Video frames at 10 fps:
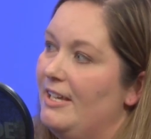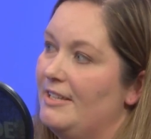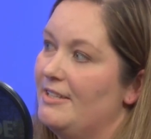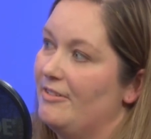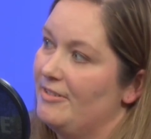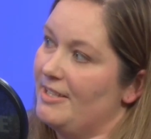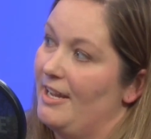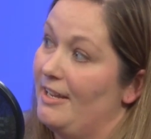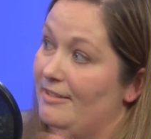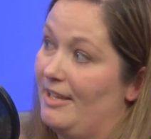And so it's
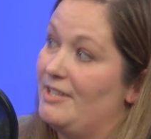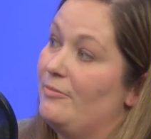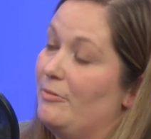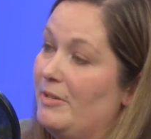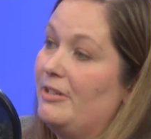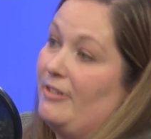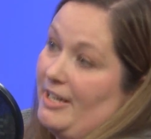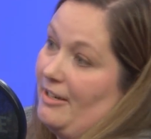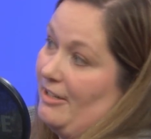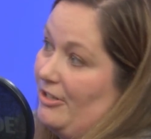like, that's where we
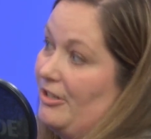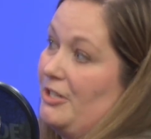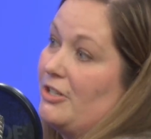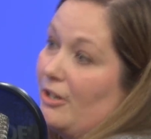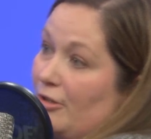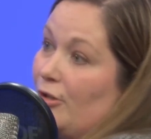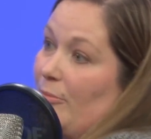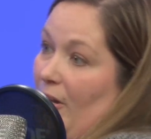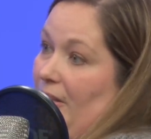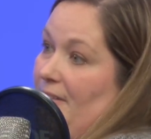create your internal
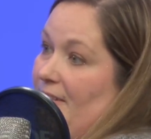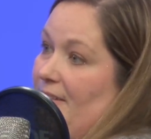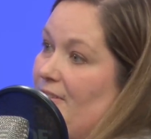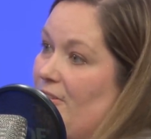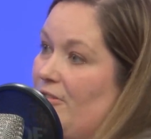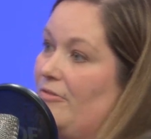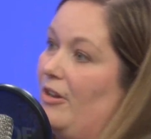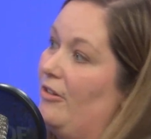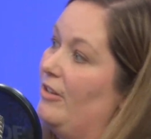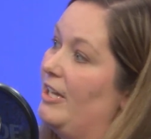policy. So,
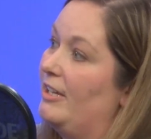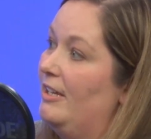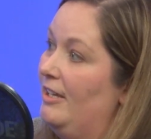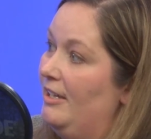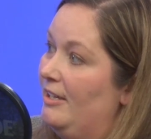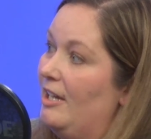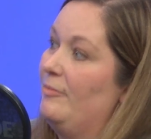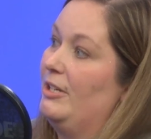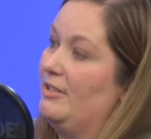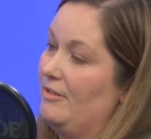like, I'm
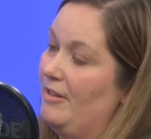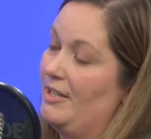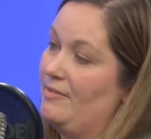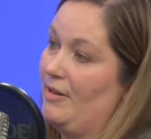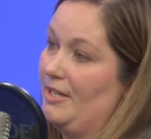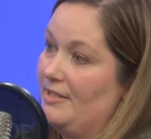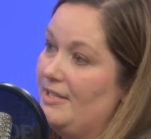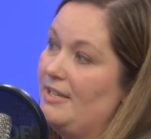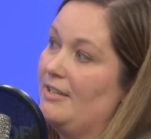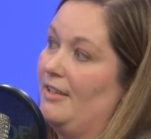going to do X, Y, and
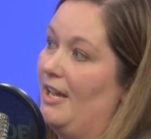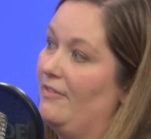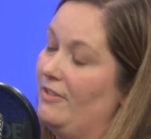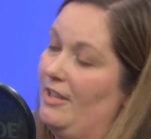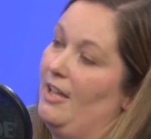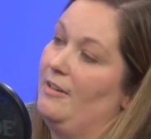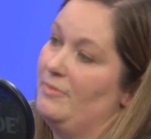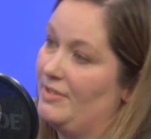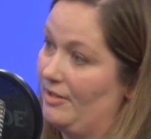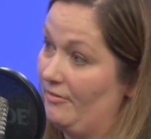Z. And then after that, I'm
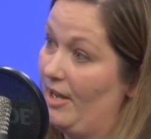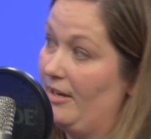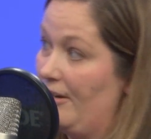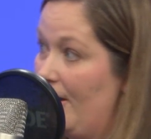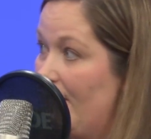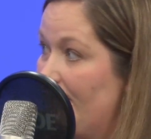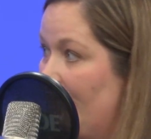just going to write it off.